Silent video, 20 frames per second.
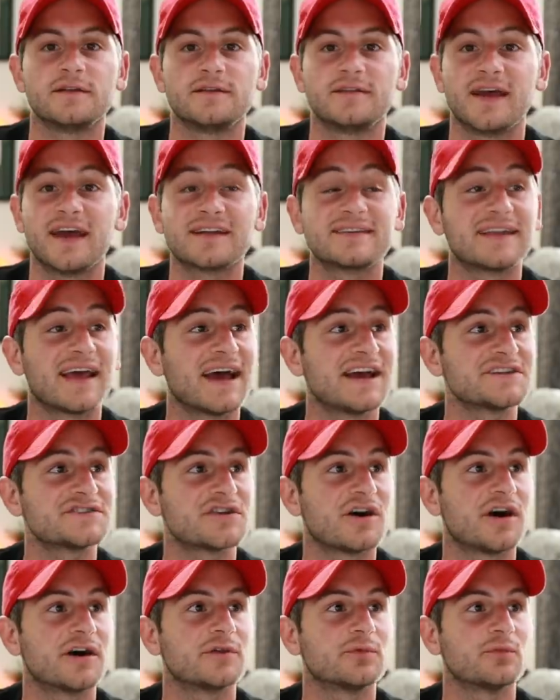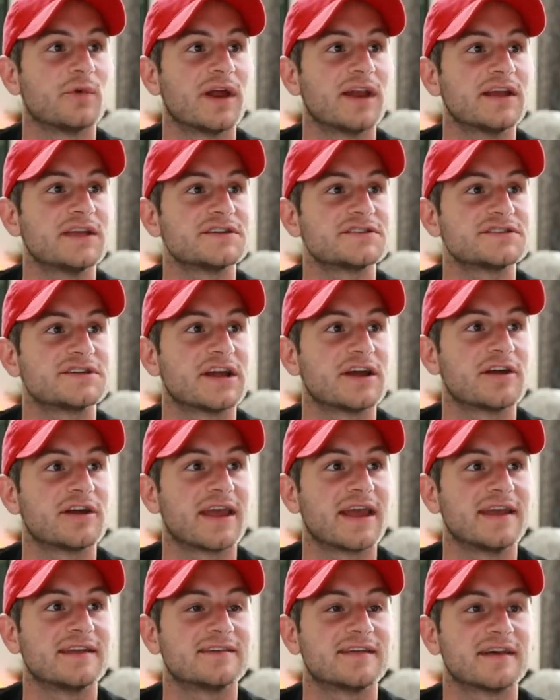TechDash on Reddit shared
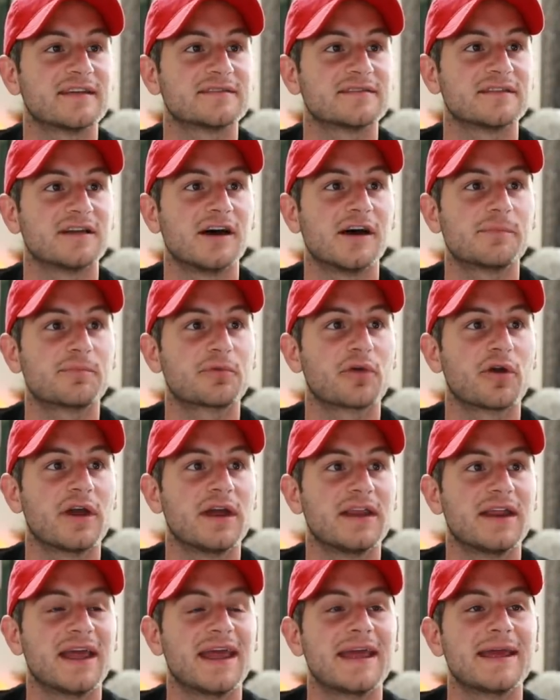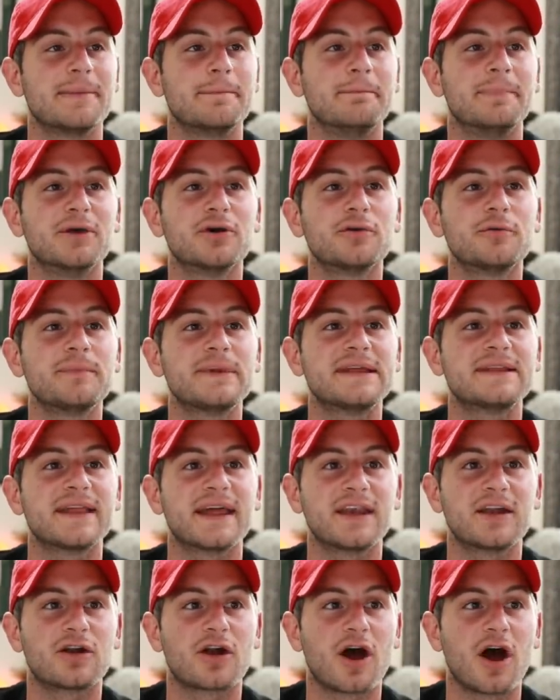a Tesla upgrade, a bill me
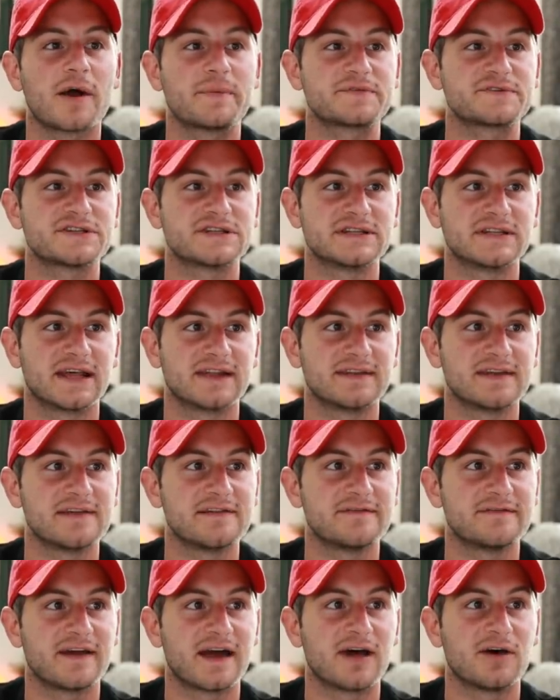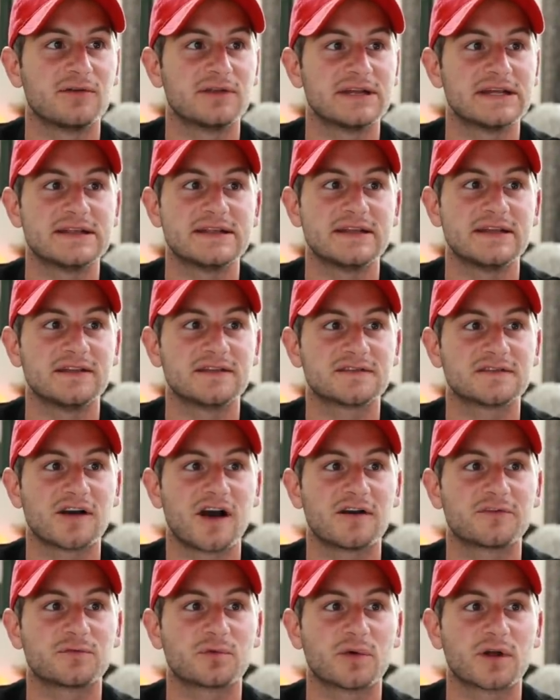later option that they found in the
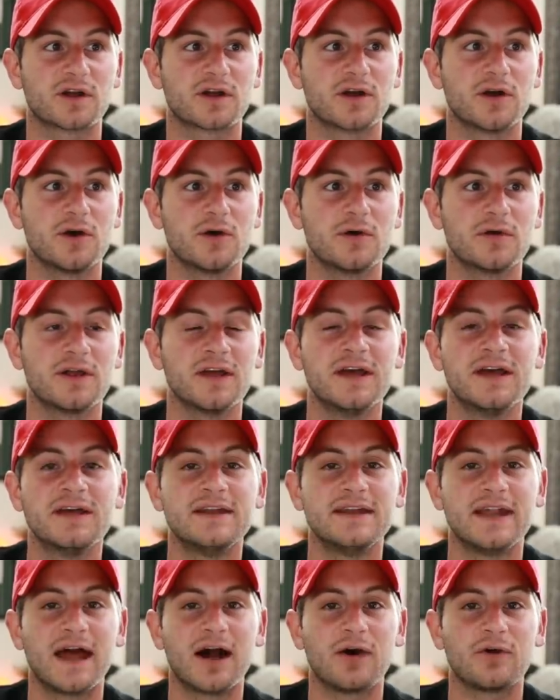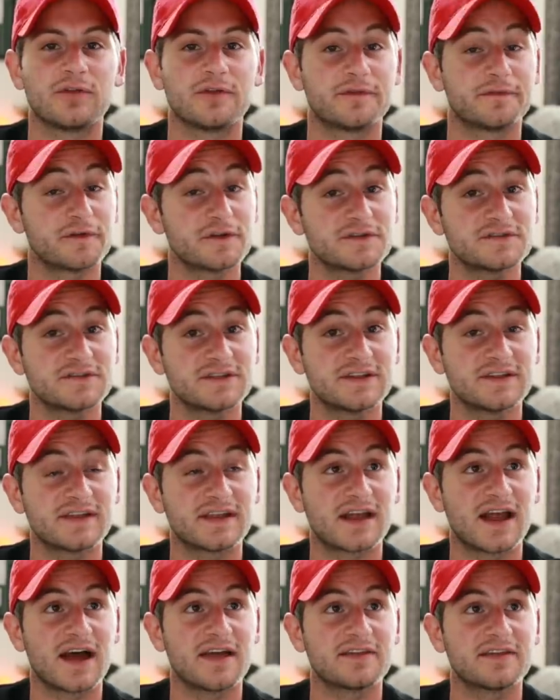software code. Now, the first thing
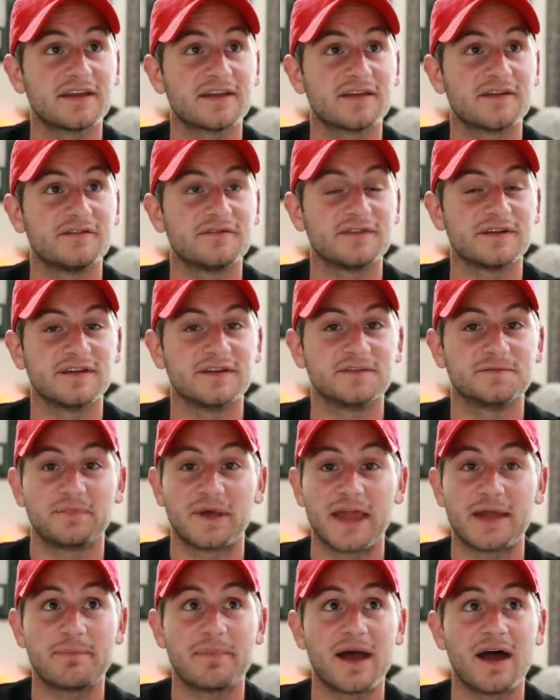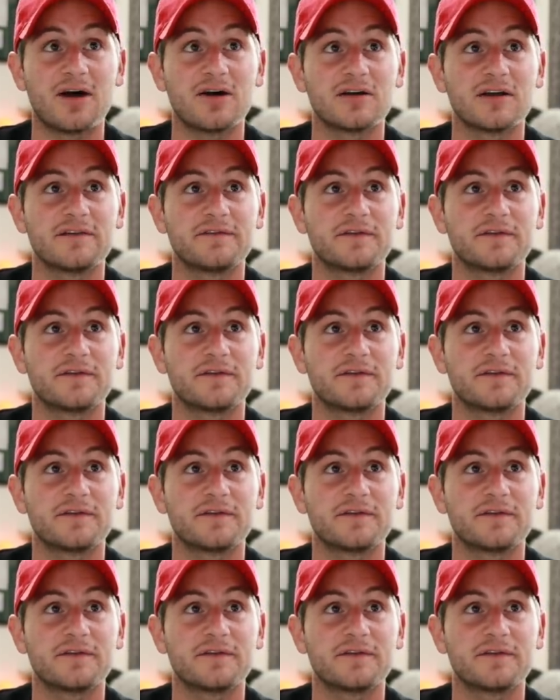that I think of is PayPal.